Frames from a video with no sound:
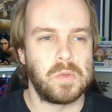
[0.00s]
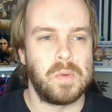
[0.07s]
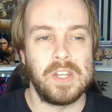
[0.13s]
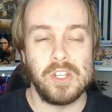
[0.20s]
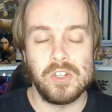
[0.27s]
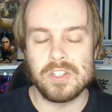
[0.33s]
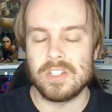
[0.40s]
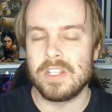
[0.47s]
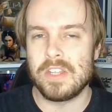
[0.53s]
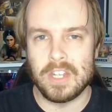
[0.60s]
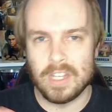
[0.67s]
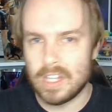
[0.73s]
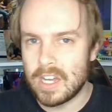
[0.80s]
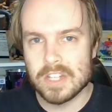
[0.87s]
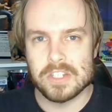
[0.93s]
We're usually the
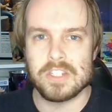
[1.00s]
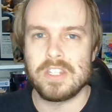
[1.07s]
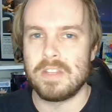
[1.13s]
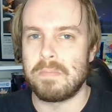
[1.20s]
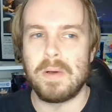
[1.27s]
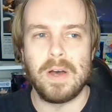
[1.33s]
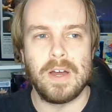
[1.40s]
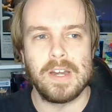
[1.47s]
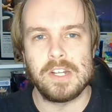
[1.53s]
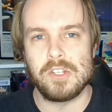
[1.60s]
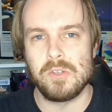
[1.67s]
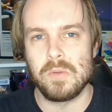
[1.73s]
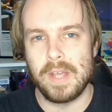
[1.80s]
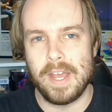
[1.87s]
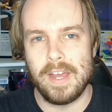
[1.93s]
last to the party
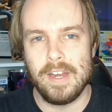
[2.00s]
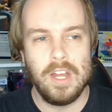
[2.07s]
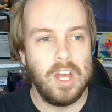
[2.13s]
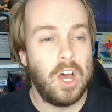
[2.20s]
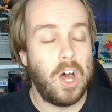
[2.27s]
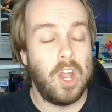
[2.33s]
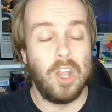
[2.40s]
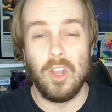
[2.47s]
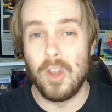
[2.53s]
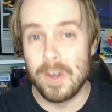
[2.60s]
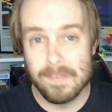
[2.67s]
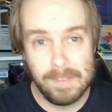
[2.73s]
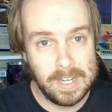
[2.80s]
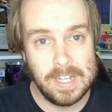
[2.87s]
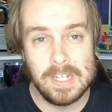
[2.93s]
to get a lot
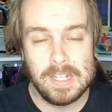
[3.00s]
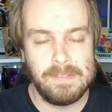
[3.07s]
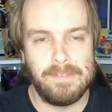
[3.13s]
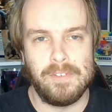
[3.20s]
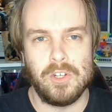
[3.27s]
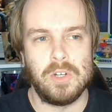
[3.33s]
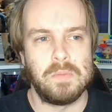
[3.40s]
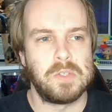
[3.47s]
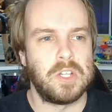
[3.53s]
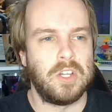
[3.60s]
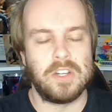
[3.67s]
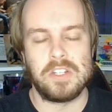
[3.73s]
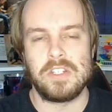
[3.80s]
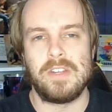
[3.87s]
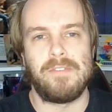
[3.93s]
of indie films, a lot
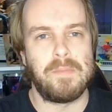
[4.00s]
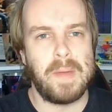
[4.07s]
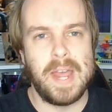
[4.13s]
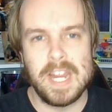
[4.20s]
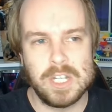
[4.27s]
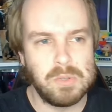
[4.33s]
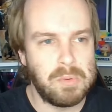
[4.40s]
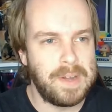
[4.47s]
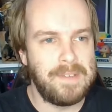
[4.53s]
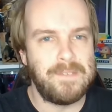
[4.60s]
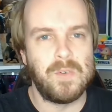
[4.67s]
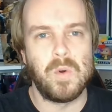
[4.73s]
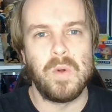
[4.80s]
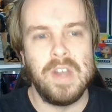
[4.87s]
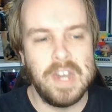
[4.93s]
of stuff from
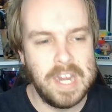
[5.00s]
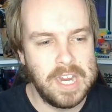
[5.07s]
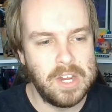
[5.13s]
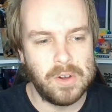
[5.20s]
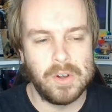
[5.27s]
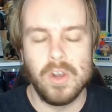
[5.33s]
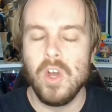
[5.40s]
A24, Neon,